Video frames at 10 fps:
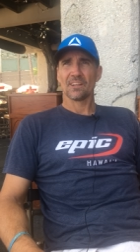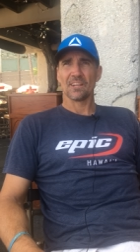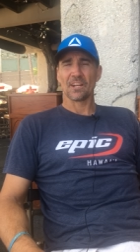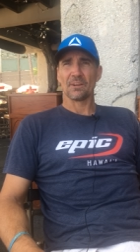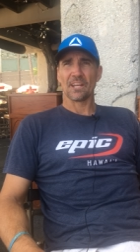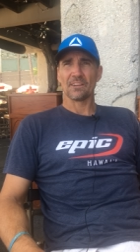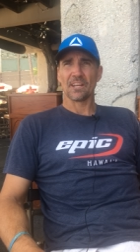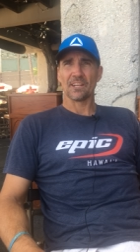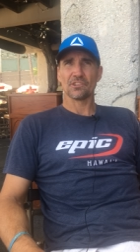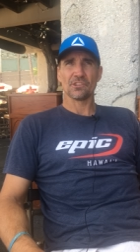you know,
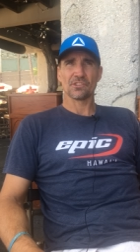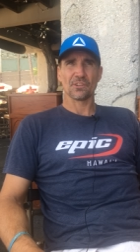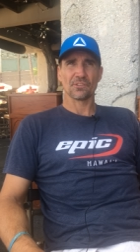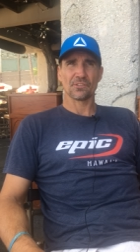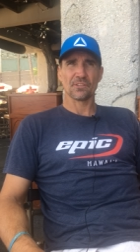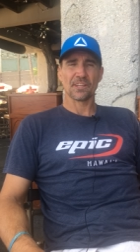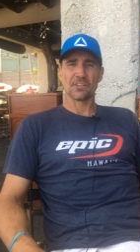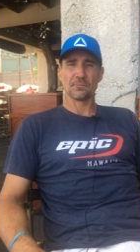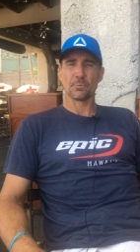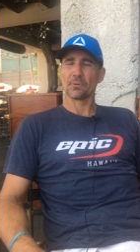energy cells, and they
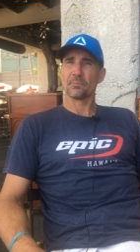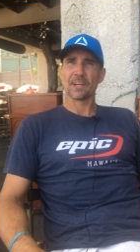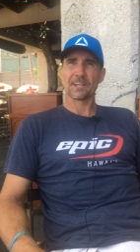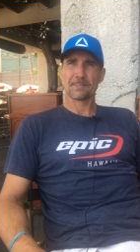didn't put them back.